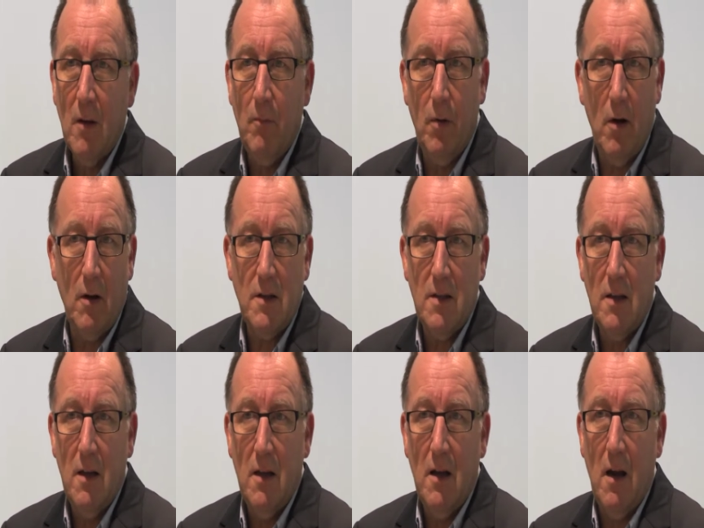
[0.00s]
but
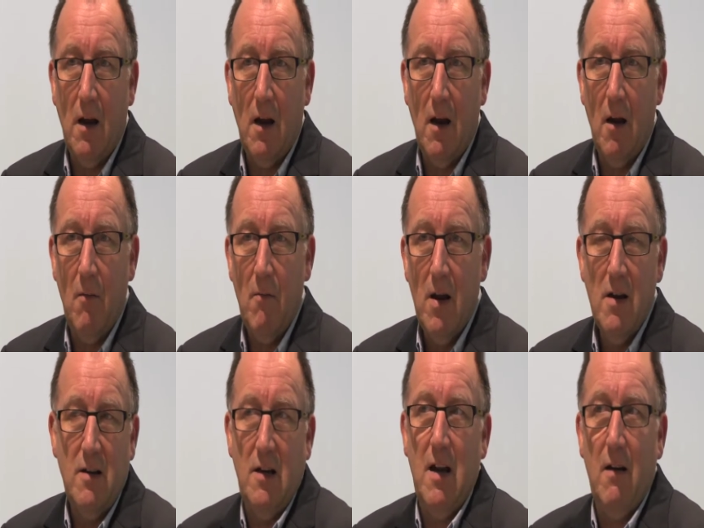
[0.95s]
you